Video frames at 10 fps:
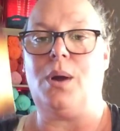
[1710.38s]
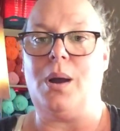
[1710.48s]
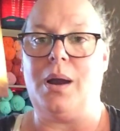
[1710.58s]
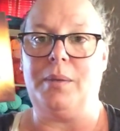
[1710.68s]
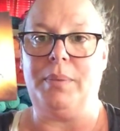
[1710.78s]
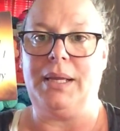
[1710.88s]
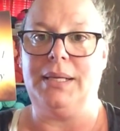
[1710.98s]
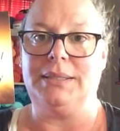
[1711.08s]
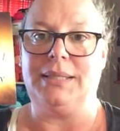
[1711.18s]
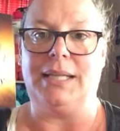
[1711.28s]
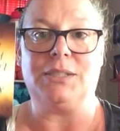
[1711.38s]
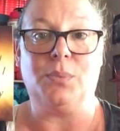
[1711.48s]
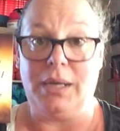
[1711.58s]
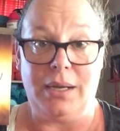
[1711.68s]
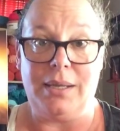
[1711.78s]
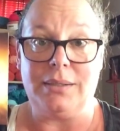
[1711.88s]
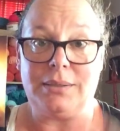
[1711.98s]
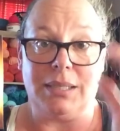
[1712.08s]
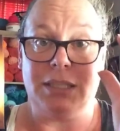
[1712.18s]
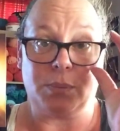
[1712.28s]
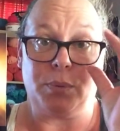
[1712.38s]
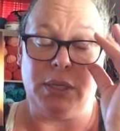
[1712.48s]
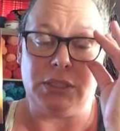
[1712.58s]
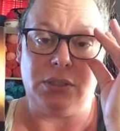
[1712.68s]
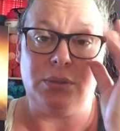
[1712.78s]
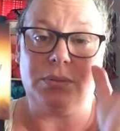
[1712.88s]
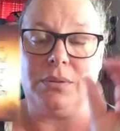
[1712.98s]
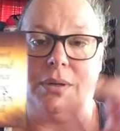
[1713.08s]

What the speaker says: card, because that's what it is, inspirational